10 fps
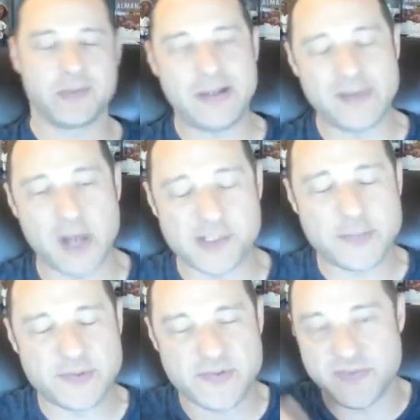Probably also
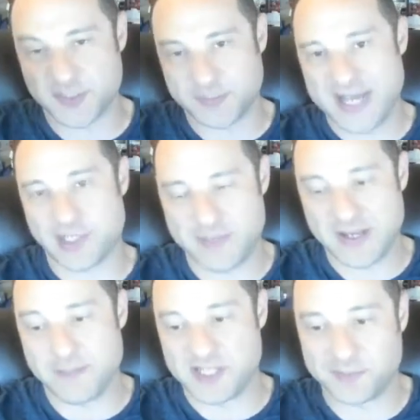helps you
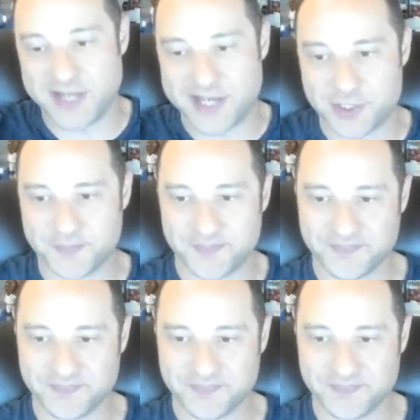make a big splash.